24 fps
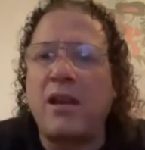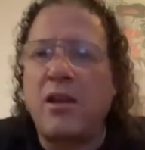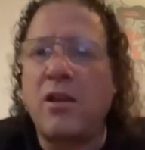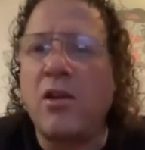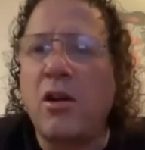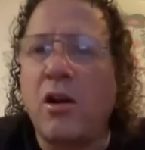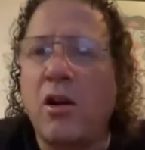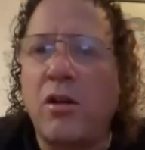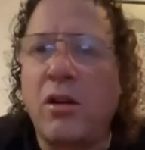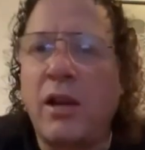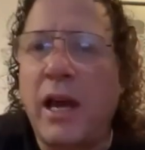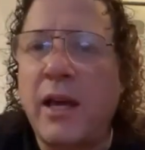you
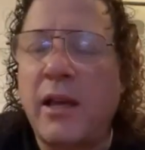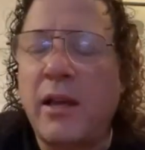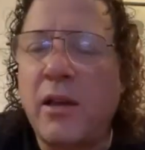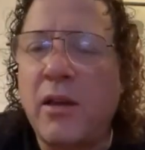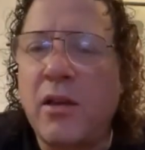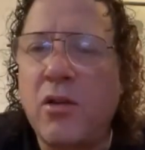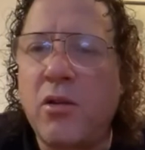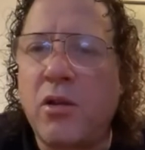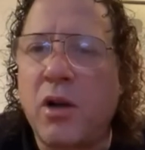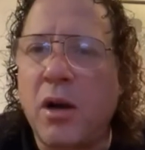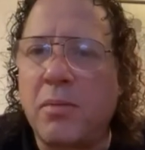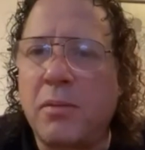know, like
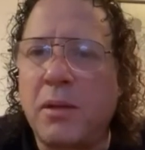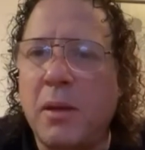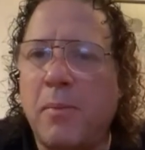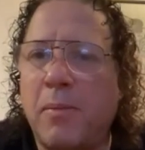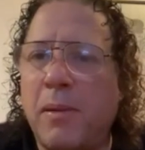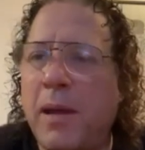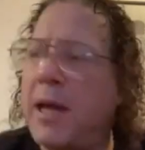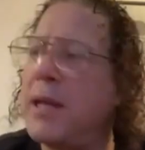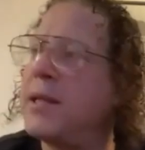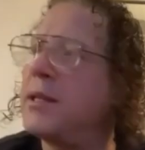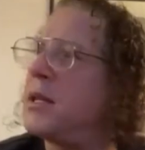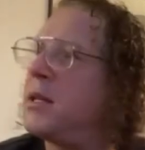you go up to
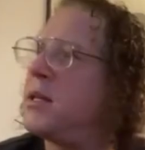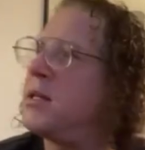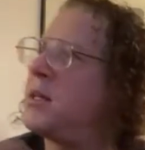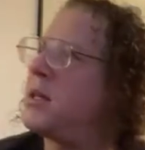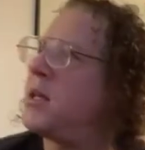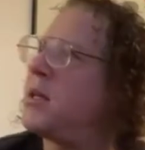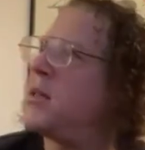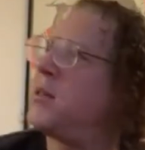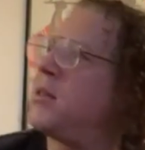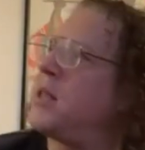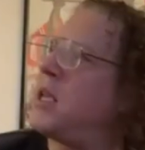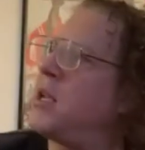places
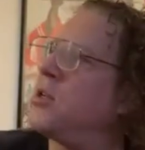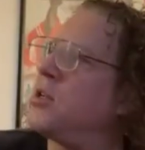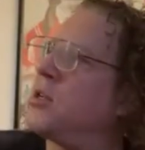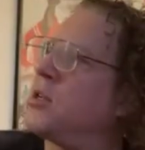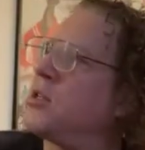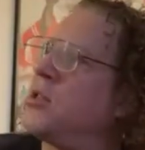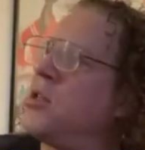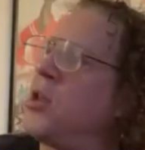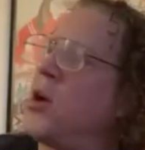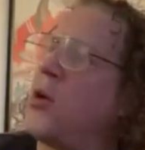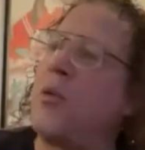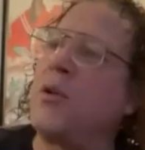and they
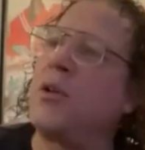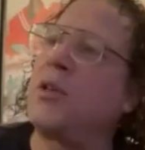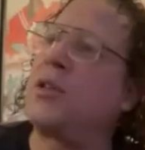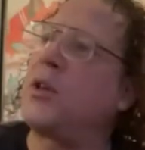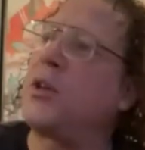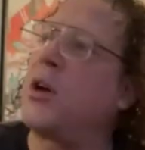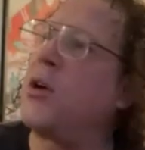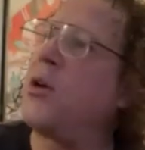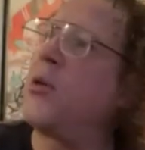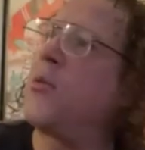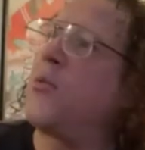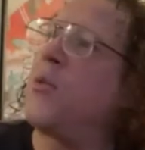just know a
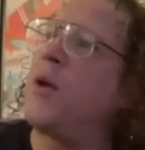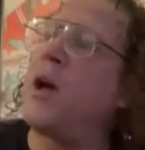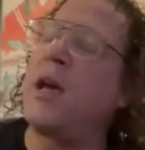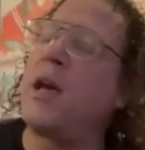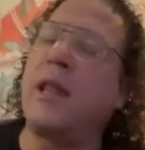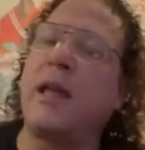certain way.